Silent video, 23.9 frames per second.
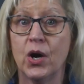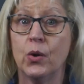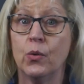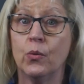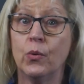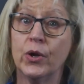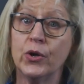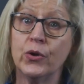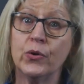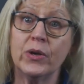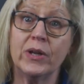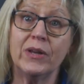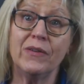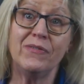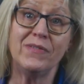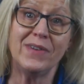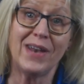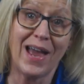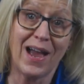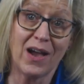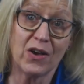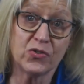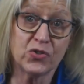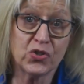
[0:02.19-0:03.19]
Wondering if
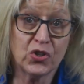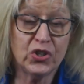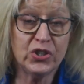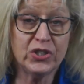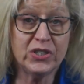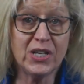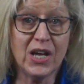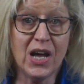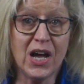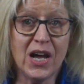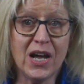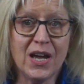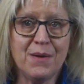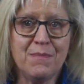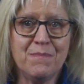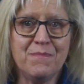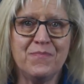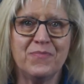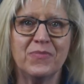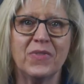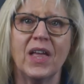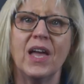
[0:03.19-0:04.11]
now's a good time?